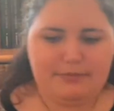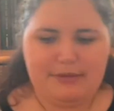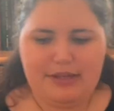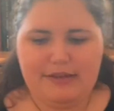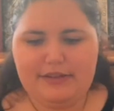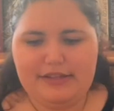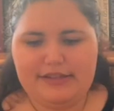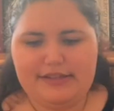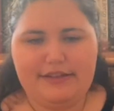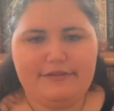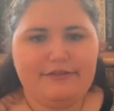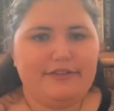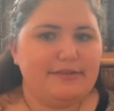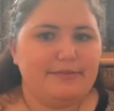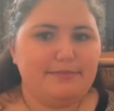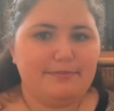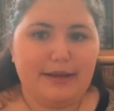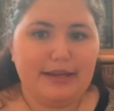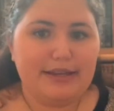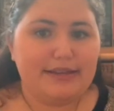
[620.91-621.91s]
Maybe Sav is
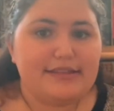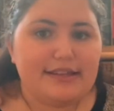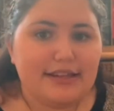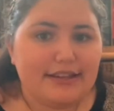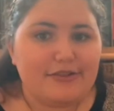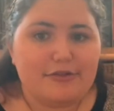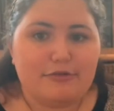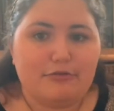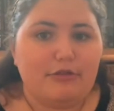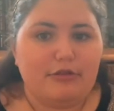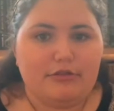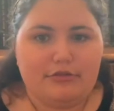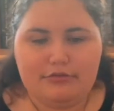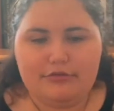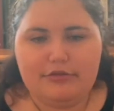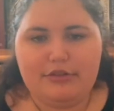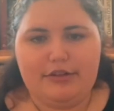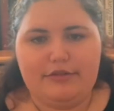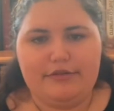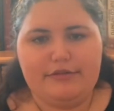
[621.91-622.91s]
bisexual,
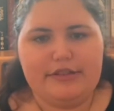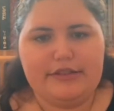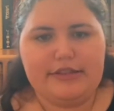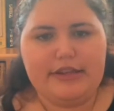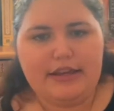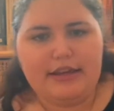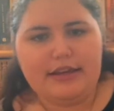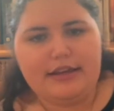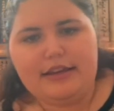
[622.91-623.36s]
who knows?